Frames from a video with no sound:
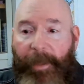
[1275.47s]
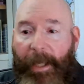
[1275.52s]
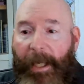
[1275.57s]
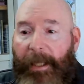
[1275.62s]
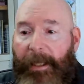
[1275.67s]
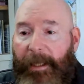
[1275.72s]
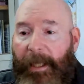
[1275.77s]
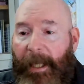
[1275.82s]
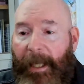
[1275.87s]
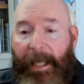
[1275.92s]

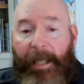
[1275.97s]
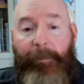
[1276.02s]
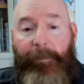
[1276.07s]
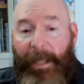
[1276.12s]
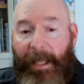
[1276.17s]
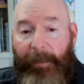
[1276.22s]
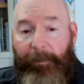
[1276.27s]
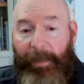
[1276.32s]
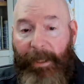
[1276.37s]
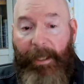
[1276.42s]
Then it
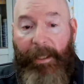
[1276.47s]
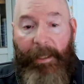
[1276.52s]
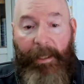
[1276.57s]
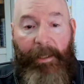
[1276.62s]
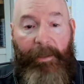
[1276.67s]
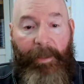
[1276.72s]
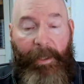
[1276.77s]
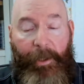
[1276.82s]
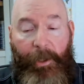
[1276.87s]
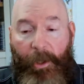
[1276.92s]
may
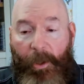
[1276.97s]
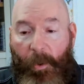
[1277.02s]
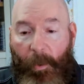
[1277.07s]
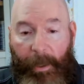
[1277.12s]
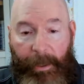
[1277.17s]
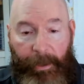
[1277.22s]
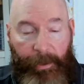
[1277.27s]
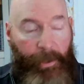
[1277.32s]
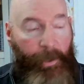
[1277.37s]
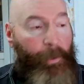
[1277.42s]
be that you're
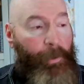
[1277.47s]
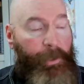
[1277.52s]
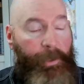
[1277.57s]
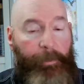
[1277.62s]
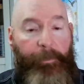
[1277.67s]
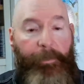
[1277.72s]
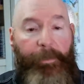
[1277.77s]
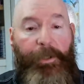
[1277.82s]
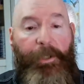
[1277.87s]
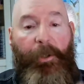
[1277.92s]
going to
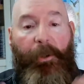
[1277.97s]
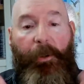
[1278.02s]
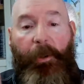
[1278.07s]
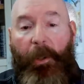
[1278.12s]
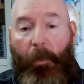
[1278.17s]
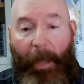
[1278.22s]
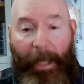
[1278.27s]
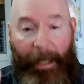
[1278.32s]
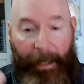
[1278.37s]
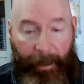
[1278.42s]

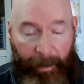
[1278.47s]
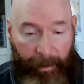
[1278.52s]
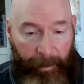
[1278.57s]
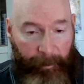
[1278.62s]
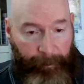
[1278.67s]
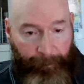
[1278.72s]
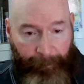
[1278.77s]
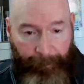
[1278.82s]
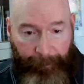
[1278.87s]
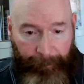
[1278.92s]

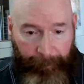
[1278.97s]
awaken,